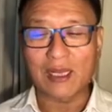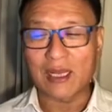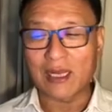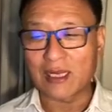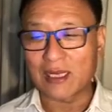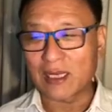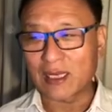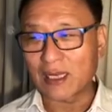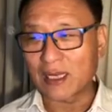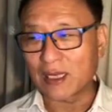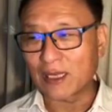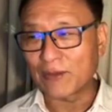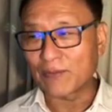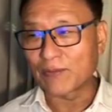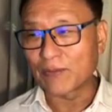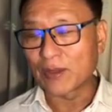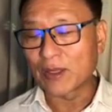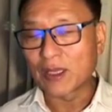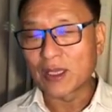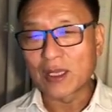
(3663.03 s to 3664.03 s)
and uh,
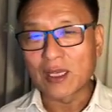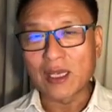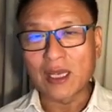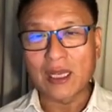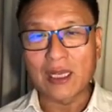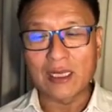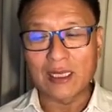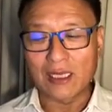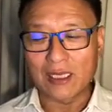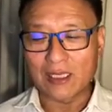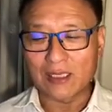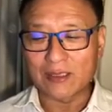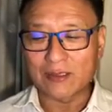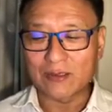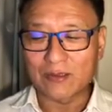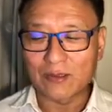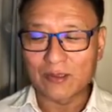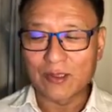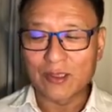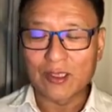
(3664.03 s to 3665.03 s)
and
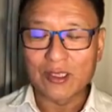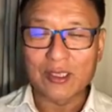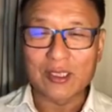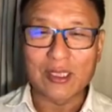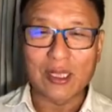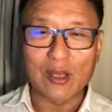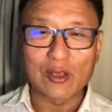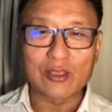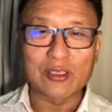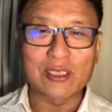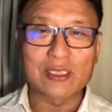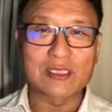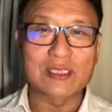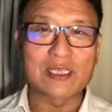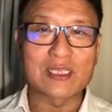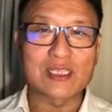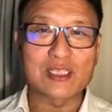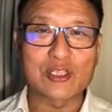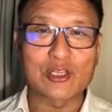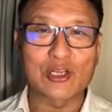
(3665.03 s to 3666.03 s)
as, now since
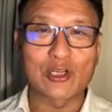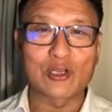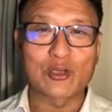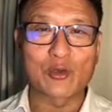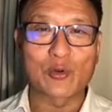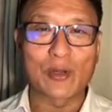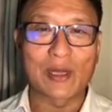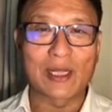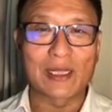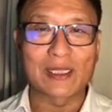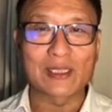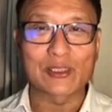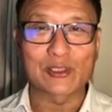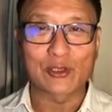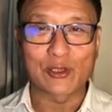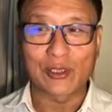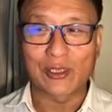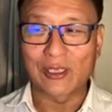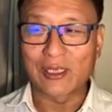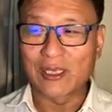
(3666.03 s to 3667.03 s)
he's turned twelve,
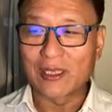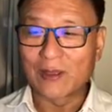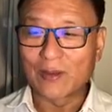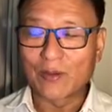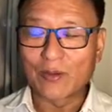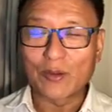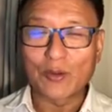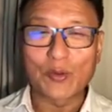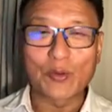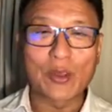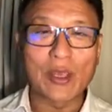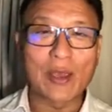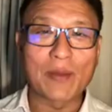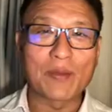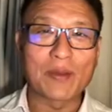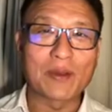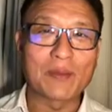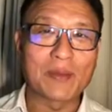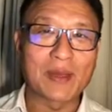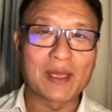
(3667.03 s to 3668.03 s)
so we have
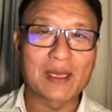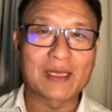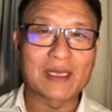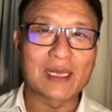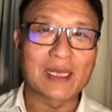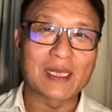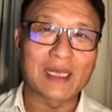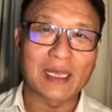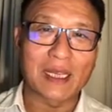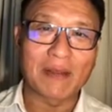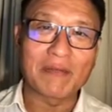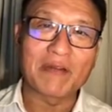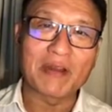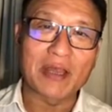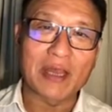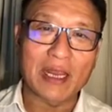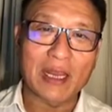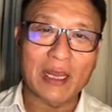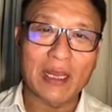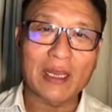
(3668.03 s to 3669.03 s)
been meditating every
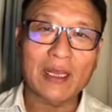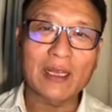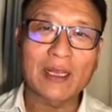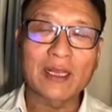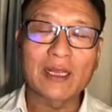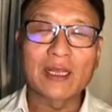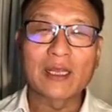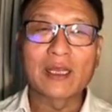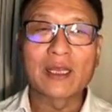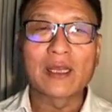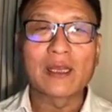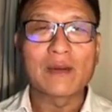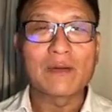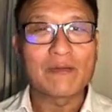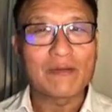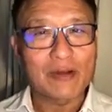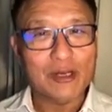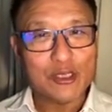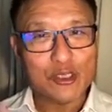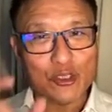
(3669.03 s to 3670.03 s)
day,
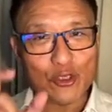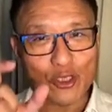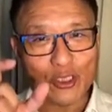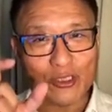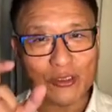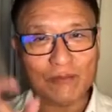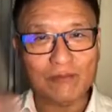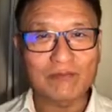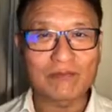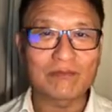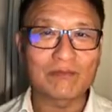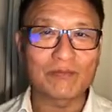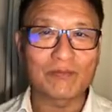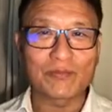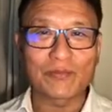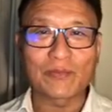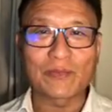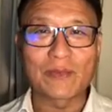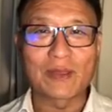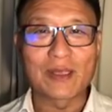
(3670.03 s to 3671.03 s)
very short.
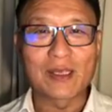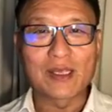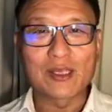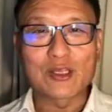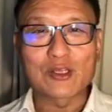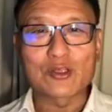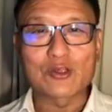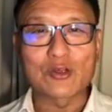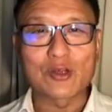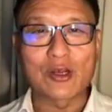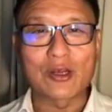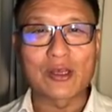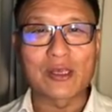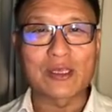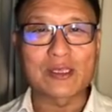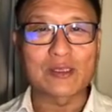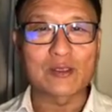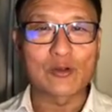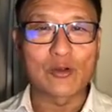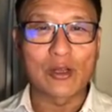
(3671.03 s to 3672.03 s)
So
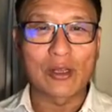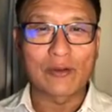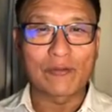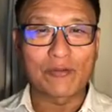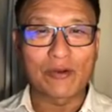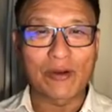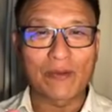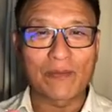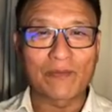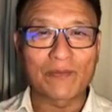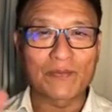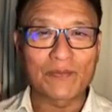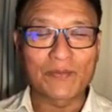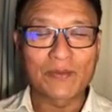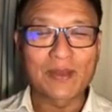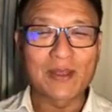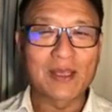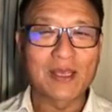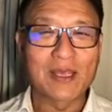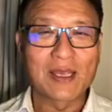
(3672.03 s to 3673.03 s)
he's going from
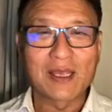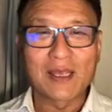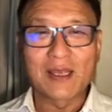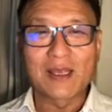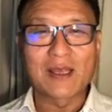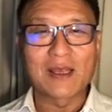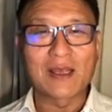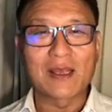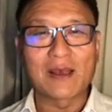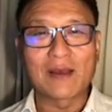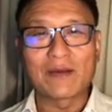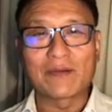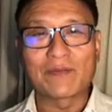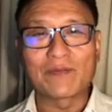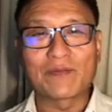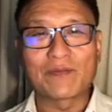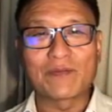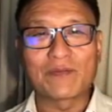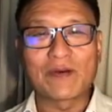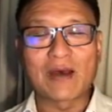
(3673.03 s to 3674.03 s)
uh,
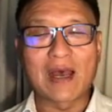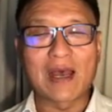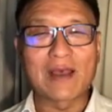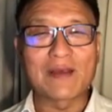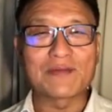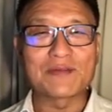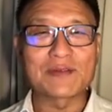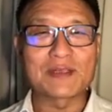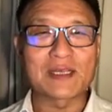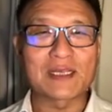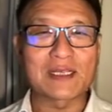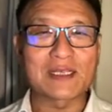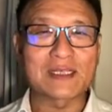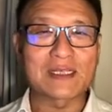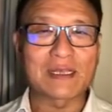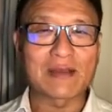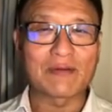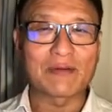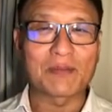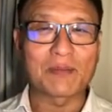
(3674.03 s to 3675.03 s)
five, six,
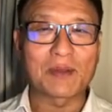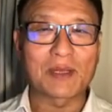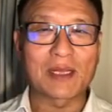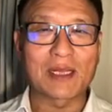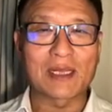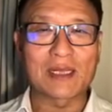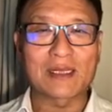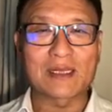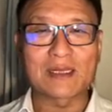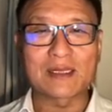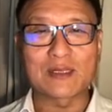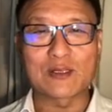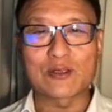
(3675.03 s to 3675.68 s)
seven minute